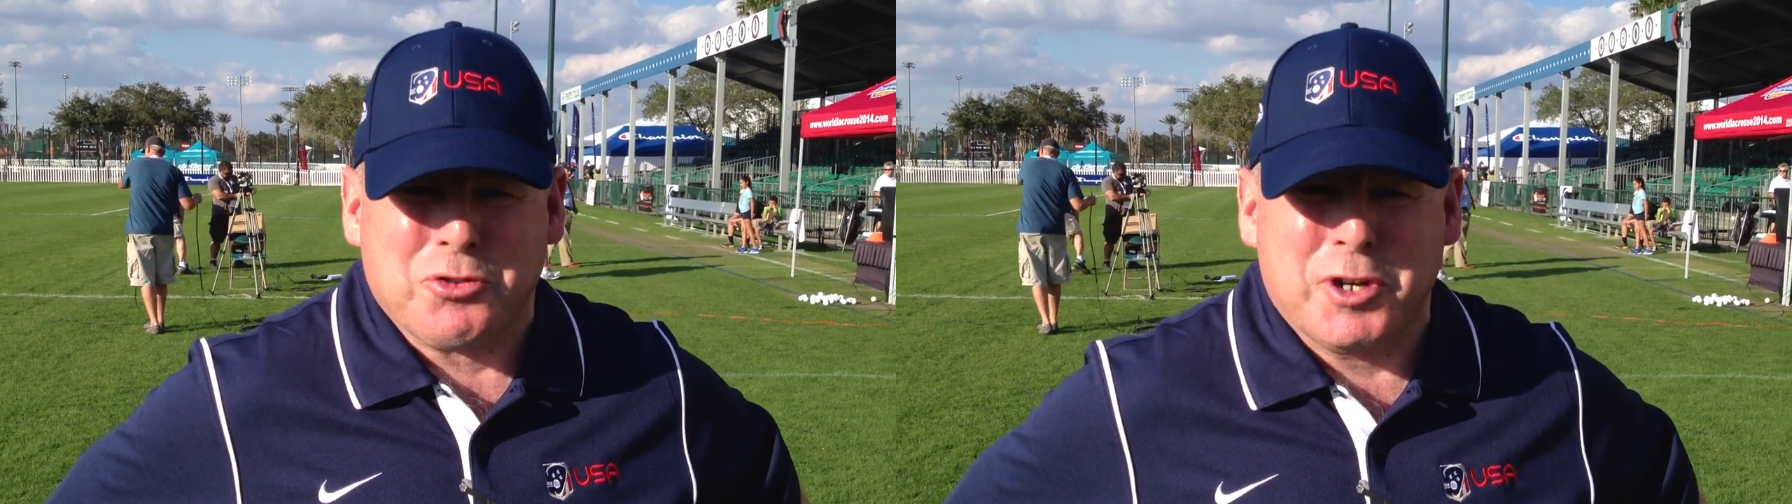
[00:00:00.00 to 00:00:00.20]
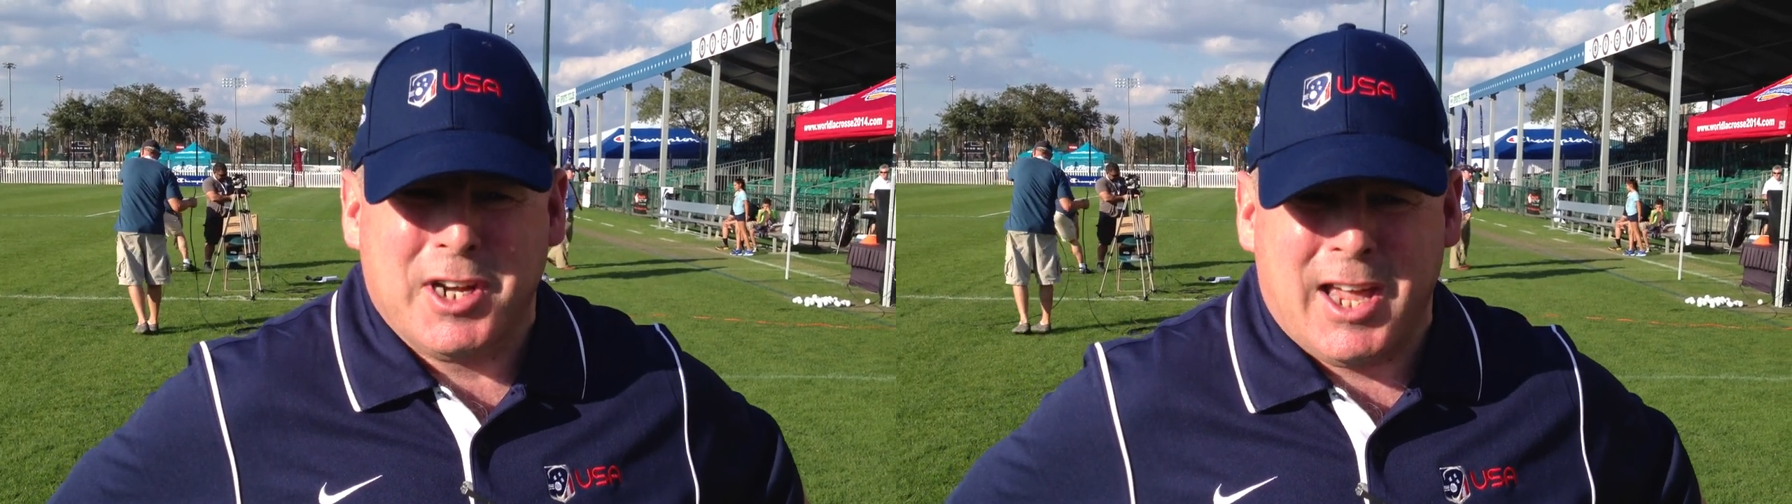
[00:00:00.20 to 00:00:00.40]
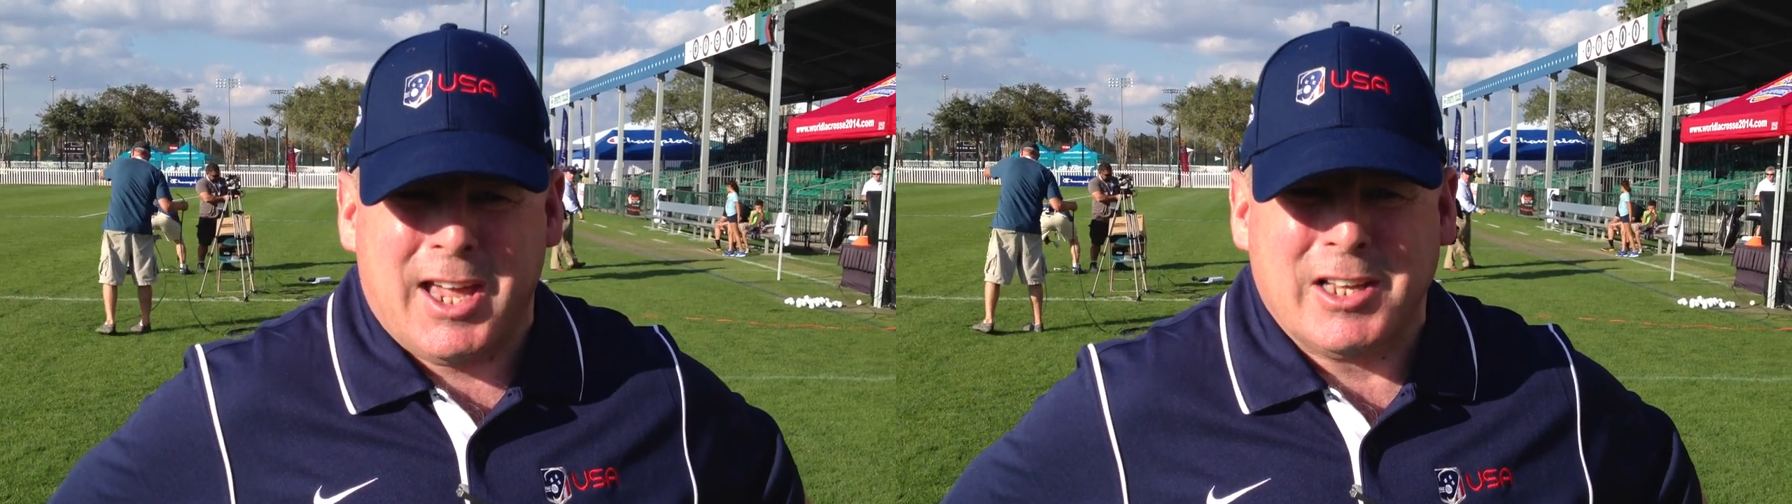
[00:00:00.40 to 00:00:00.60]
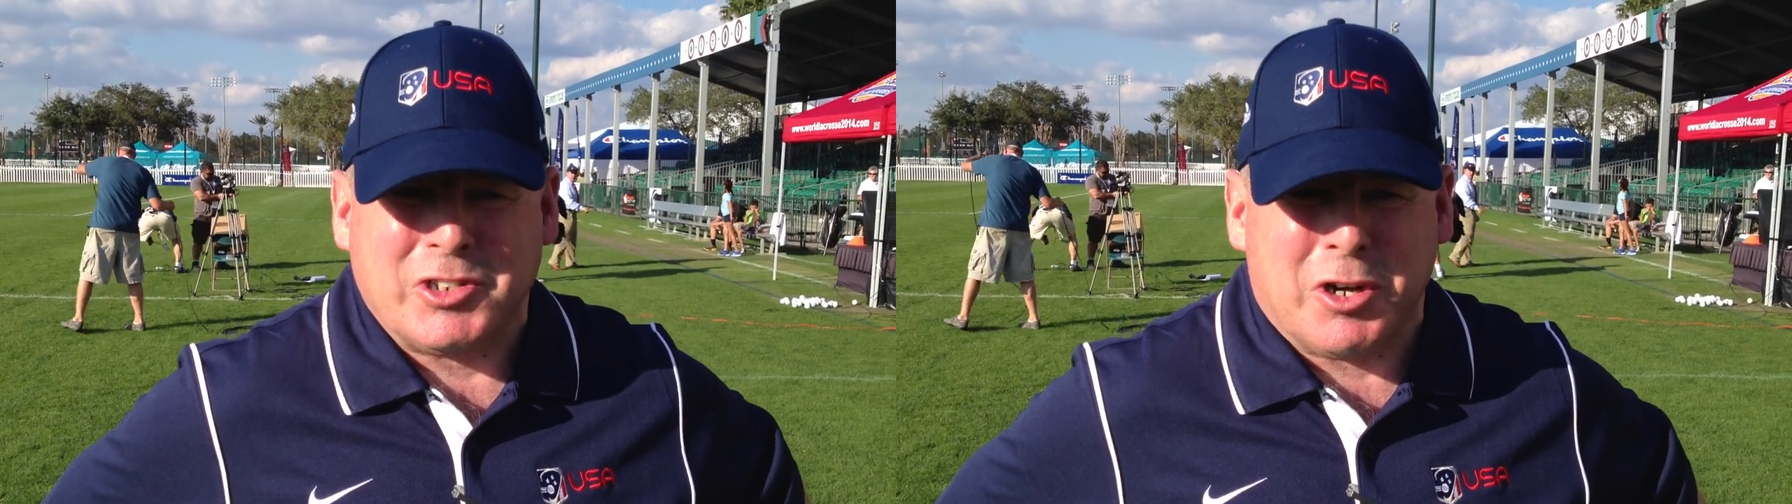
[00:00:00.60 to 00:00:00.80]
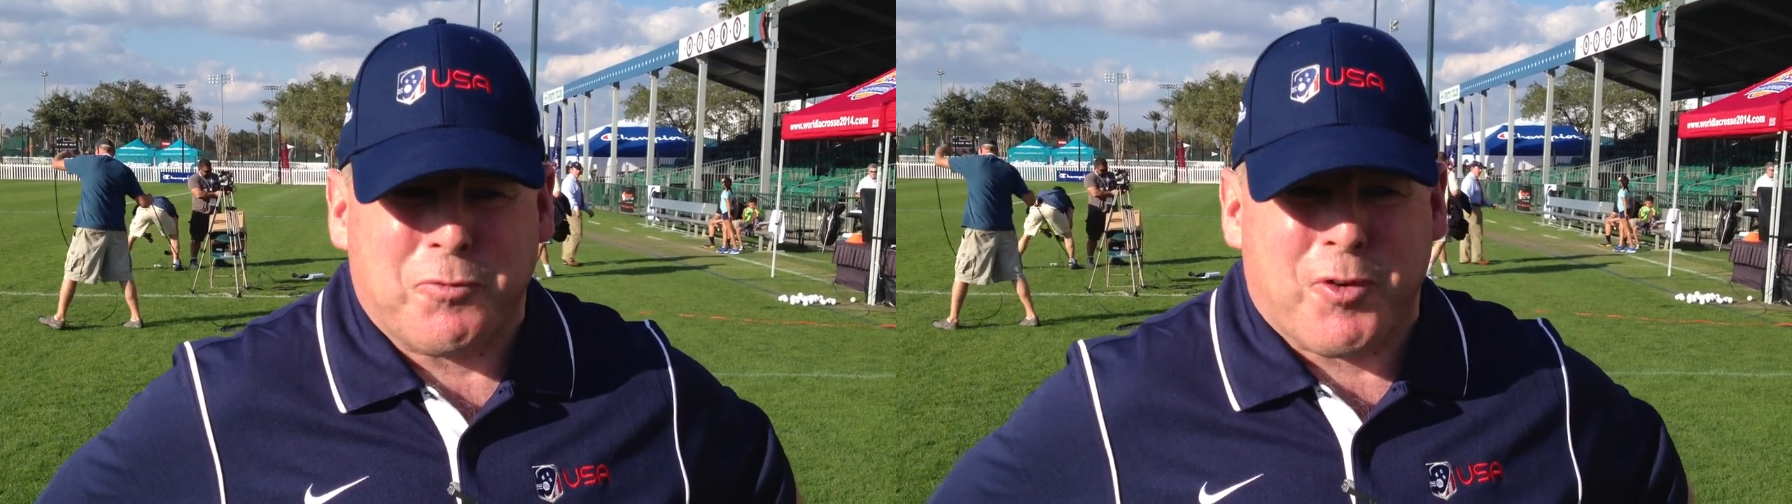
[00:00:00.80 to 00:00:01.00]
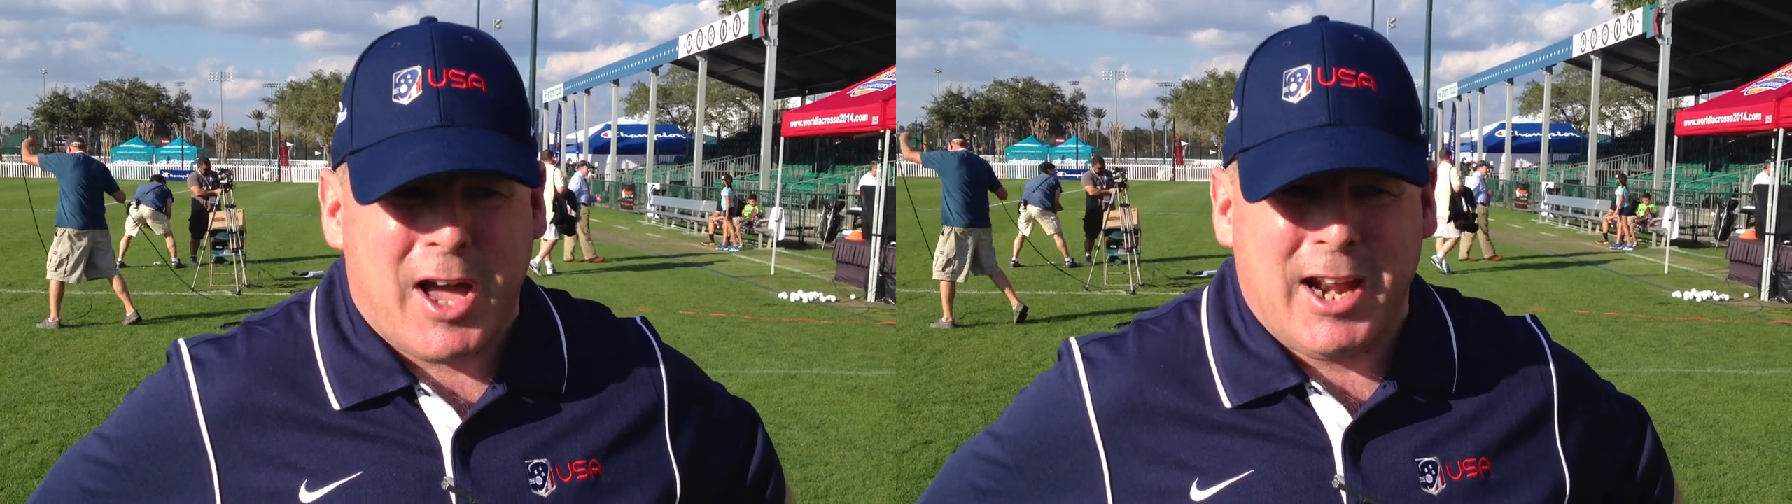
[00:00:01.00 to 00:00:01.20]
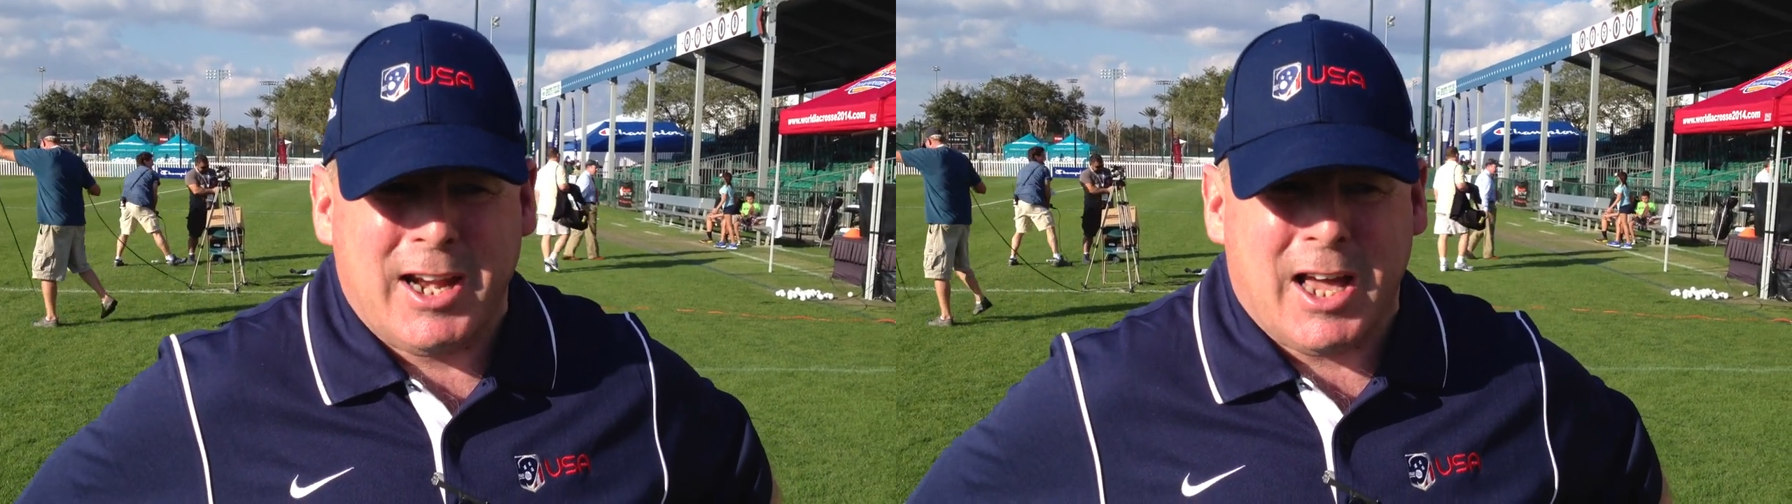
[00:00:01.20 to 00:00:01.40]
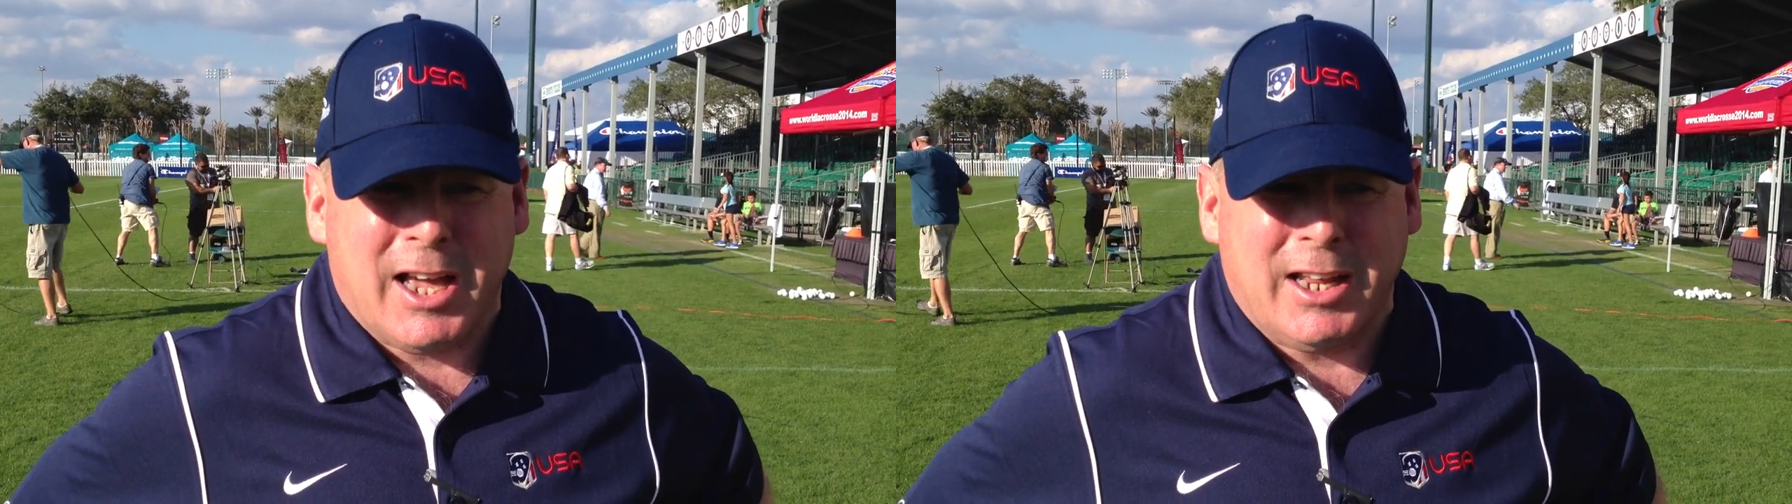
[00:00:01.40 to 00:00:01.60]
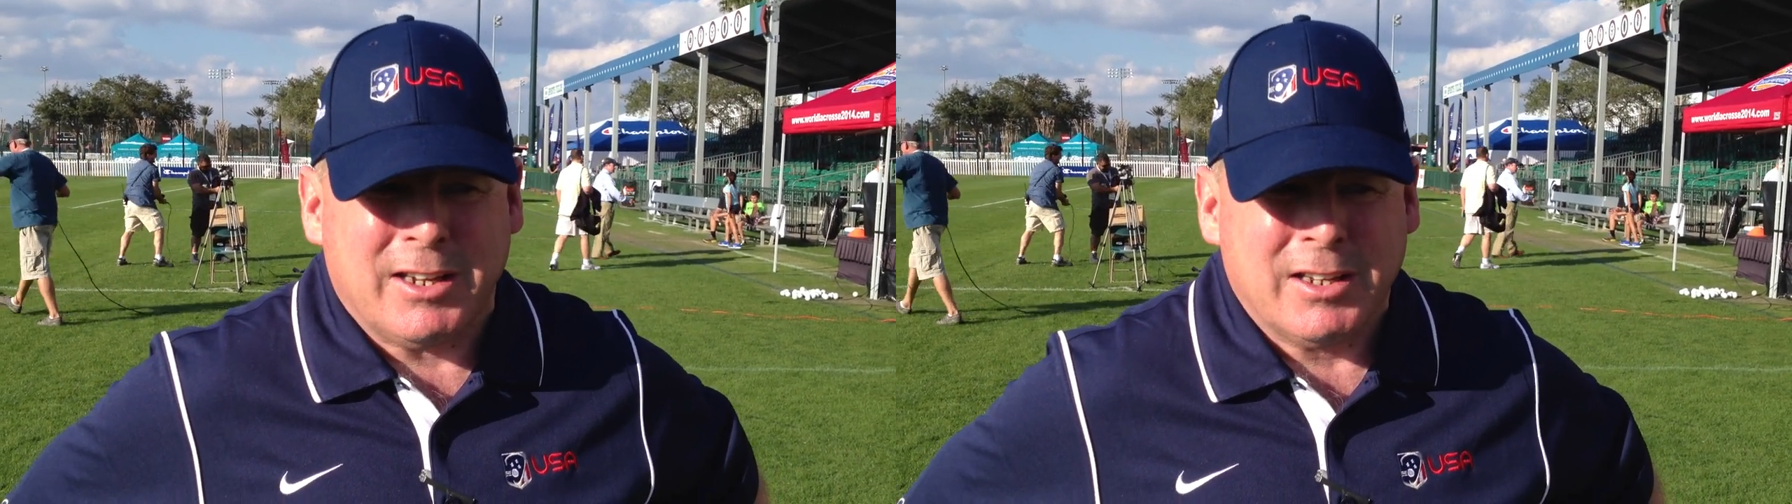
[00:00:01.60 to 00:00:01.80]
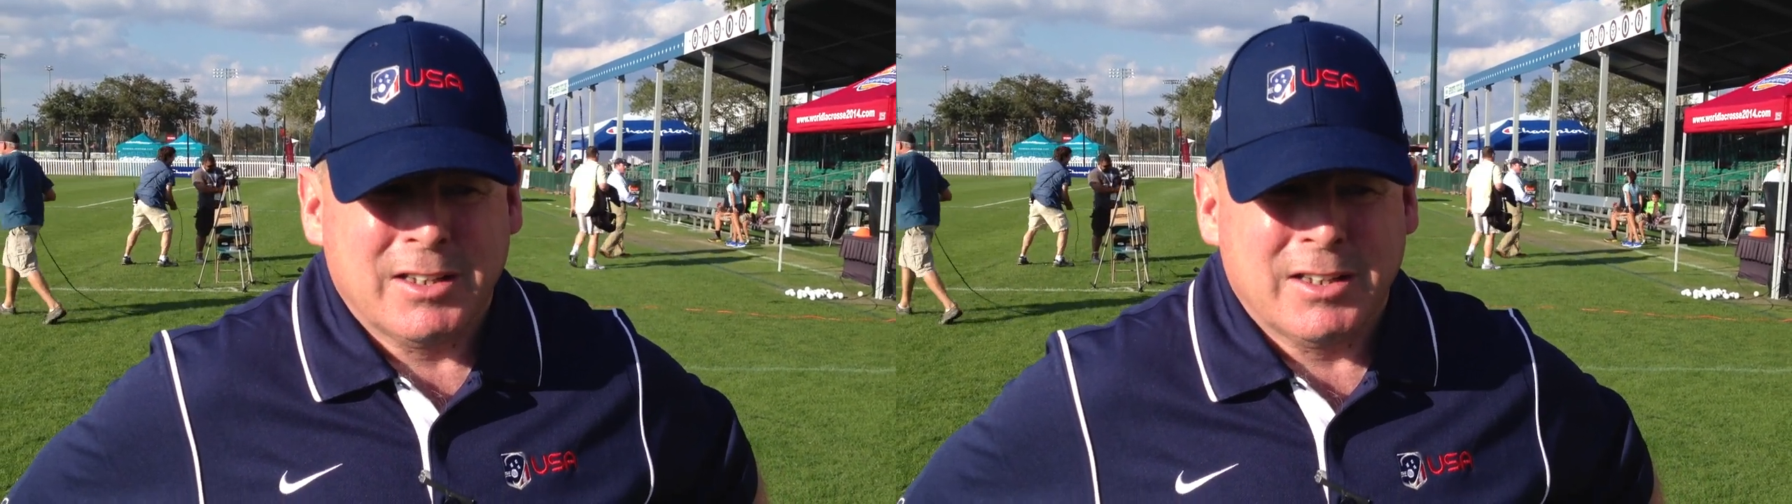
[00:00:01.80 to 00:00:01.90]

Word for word: three days. You know, Friday night,